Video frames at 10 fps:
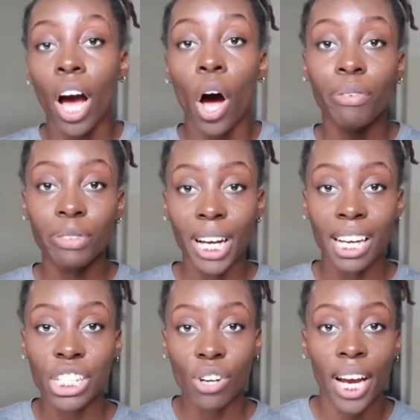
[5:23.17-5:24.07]
Hopefully you
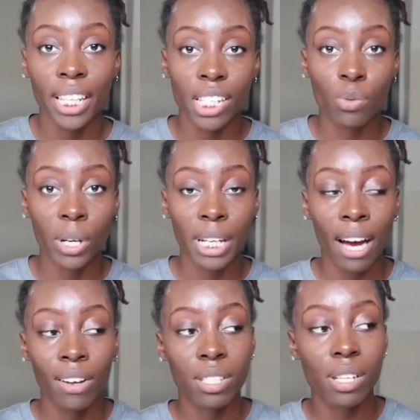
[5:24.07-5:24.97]
guys tried these
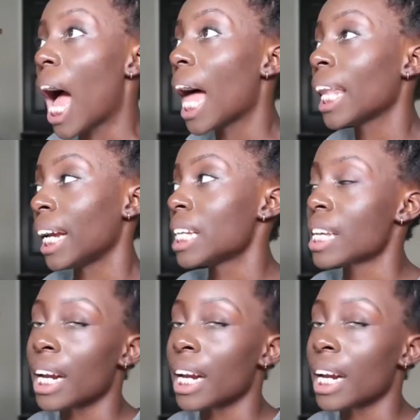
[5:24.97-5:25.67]
workouts. Like I said,